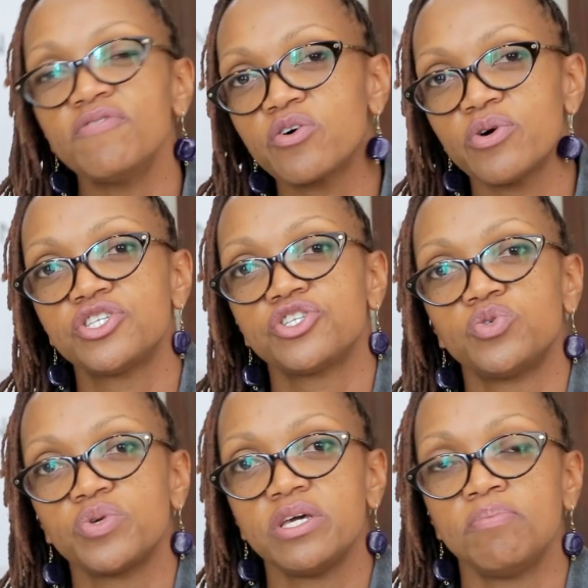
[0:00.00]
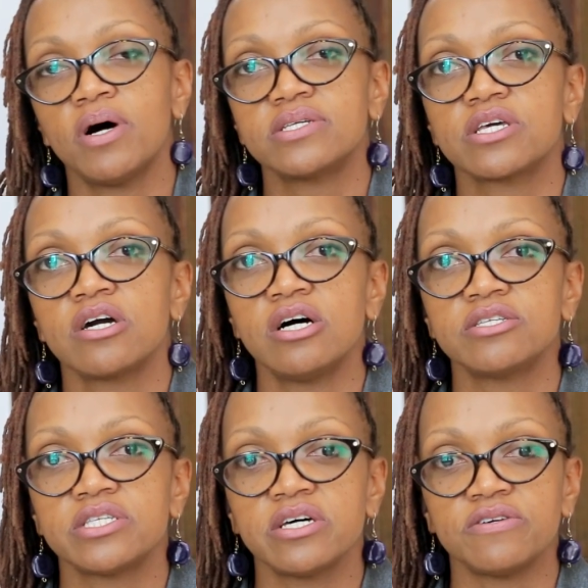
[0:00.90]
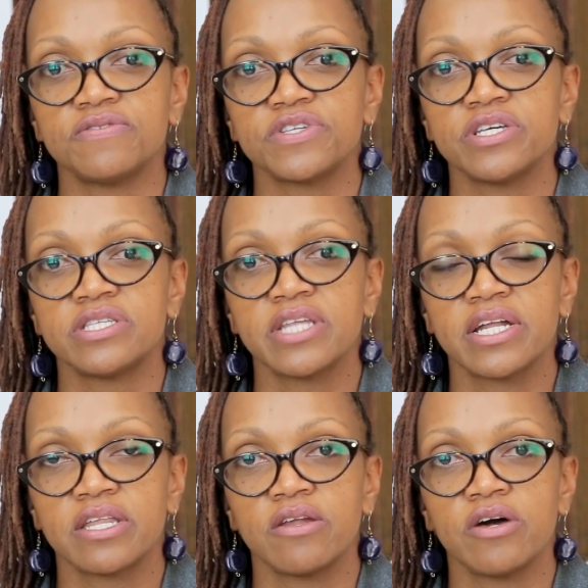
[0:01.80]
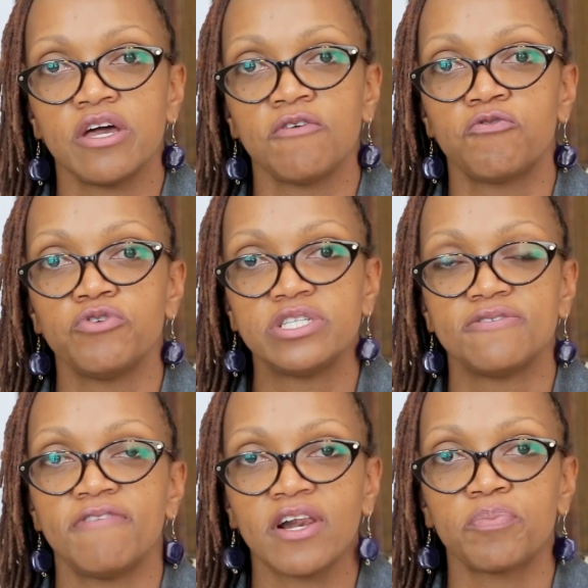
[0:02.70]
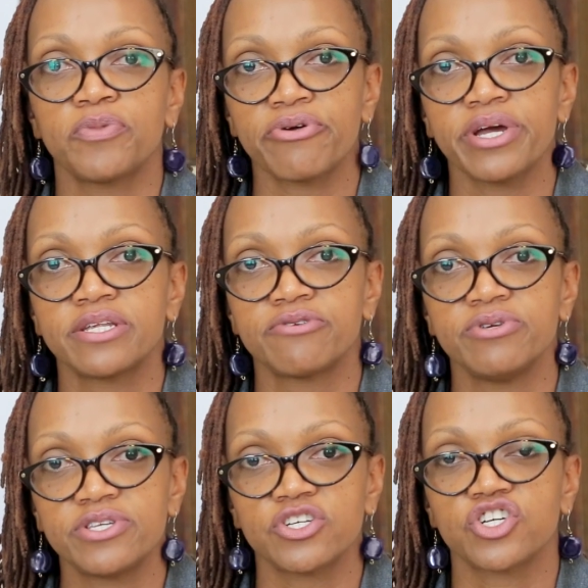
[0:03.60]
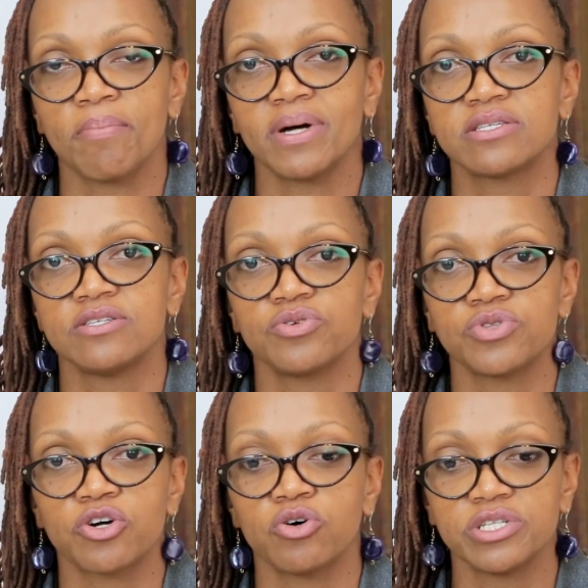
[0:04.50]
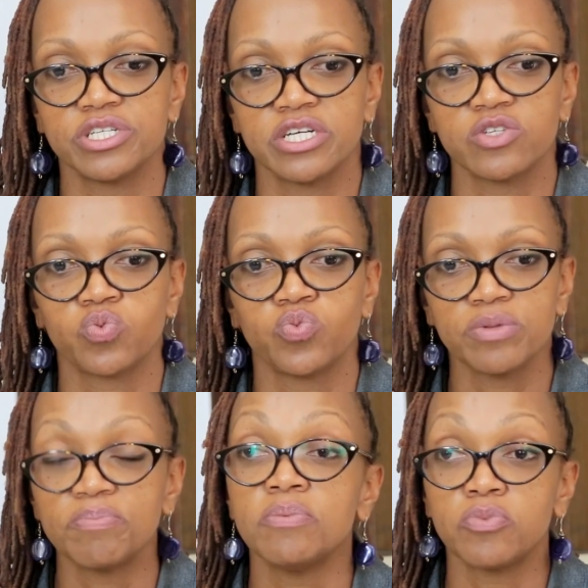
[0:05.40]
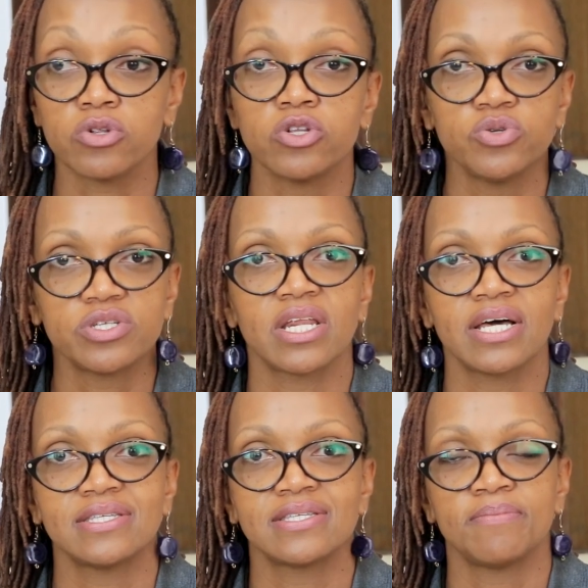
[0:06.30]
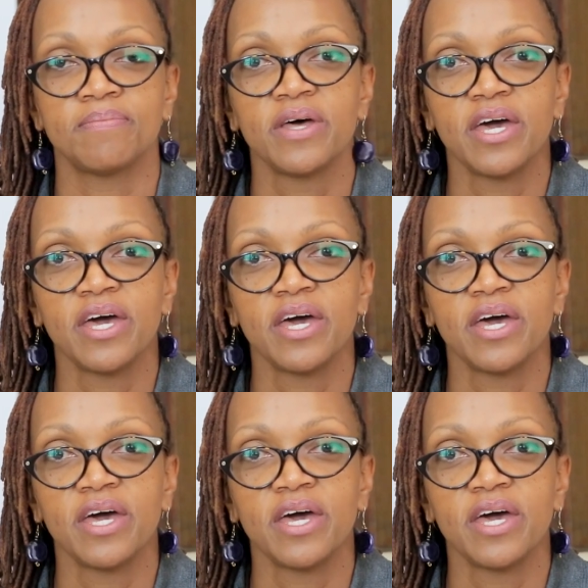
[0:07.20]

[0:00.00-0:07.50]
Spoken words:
The questions we keep asking ourselves is that if we develop the right research capacities on the continent, will people utilize them?